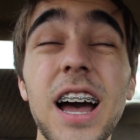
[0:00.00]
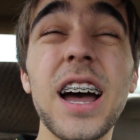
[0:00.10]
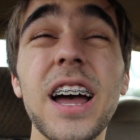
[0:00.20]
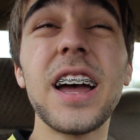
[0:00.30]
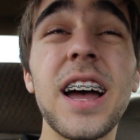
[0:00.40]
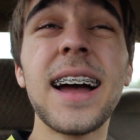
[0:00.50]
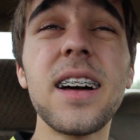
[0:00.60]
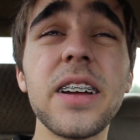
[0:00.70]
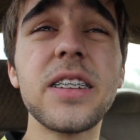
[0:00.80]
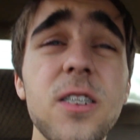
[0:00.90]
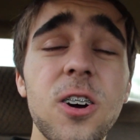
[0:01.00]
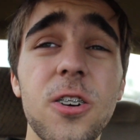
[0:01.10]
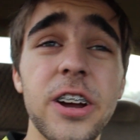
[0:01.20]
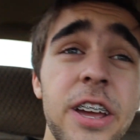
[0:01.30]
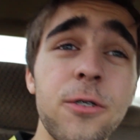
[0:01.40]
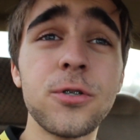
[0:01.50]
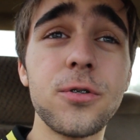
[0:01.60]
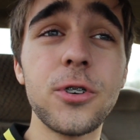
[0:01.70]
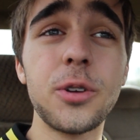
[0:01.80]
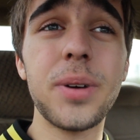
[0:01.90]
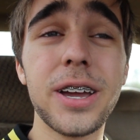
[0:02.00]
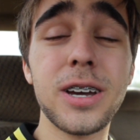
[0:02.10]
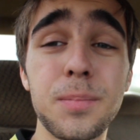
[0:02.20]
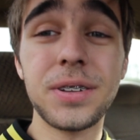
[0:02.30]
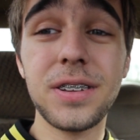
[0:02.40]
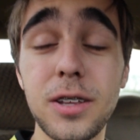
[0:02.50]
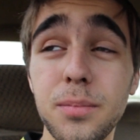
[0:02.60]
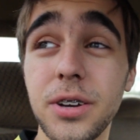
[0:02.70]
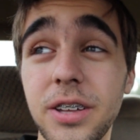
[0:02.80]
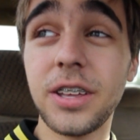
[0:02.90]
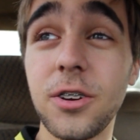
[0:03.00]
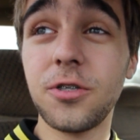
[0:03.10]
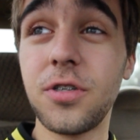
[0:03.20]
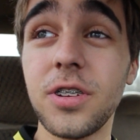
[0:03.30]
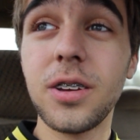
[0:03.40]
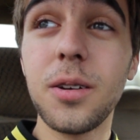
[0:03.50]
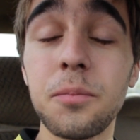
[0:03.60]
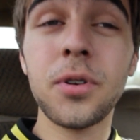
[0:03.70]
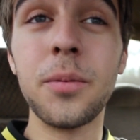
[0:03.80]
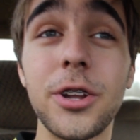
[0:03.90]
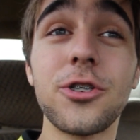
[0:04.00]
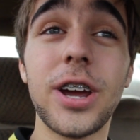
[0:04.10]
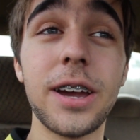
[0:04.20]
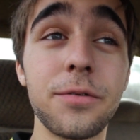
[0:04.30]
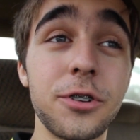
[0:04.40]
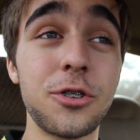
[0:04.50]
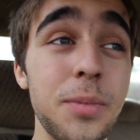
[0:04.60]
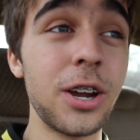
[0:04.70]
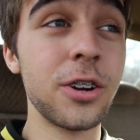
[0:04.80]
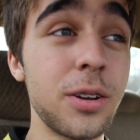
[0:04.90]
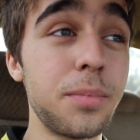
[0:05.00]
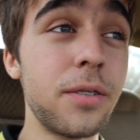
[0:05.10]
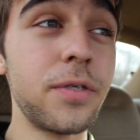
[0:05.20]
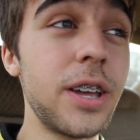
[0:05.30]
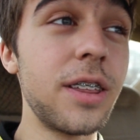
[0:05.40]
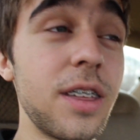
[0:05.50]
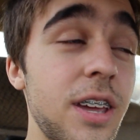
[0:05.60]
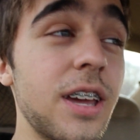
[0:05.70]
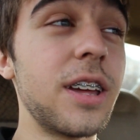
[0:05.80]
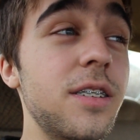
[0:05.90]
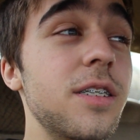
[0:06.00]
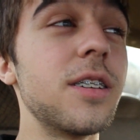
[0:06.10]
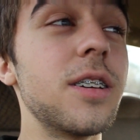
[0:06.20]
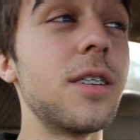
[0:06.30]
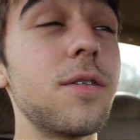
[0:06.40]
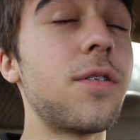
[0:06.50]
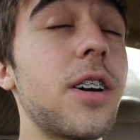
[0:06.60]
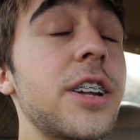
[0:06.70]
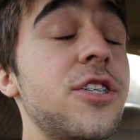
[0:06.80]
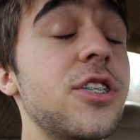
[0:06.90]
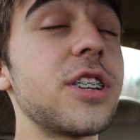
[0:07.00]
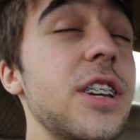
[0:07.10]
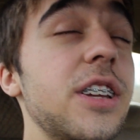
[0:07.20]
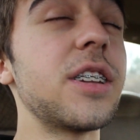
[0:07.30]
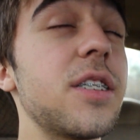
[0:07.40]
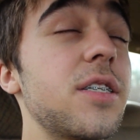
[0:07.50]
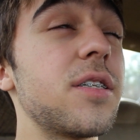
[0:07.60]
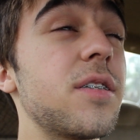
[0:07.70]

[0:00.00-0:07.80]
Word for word: I I liked it all right. It wasn't really my cup of tea, but it was pretty much your average American buffet. They had fried chicken.